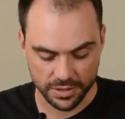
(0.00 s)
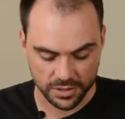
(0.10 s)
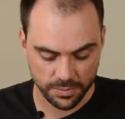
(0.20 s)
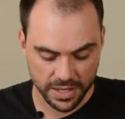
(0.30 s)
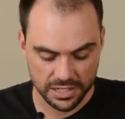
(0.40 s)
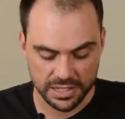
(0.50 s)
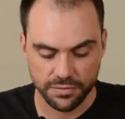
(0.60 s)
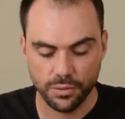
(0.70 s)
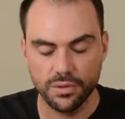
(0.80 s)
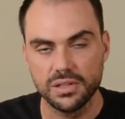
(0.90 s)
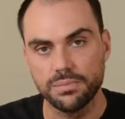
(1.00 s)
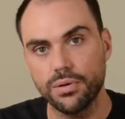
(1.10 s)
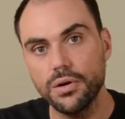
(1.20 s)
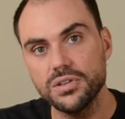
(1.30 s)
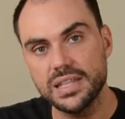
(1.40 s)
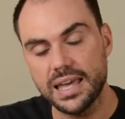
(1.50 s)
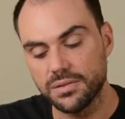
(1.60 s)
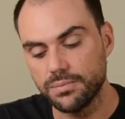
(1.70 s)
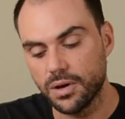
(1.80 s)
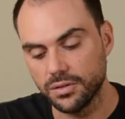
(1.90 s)
especially for the pro
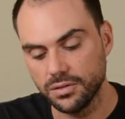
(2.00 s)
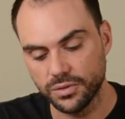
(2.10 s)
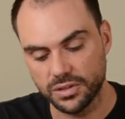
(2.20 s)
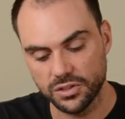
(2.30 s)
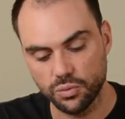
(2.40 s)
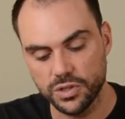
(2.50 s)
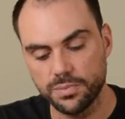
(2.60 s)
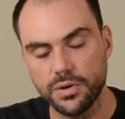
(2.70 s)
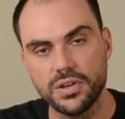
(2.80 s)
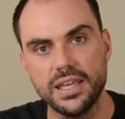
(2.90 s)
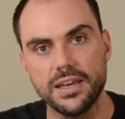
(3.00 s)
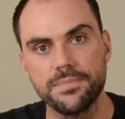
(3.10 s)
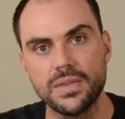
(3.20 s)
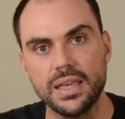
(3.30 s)
standard model with this wishbone here,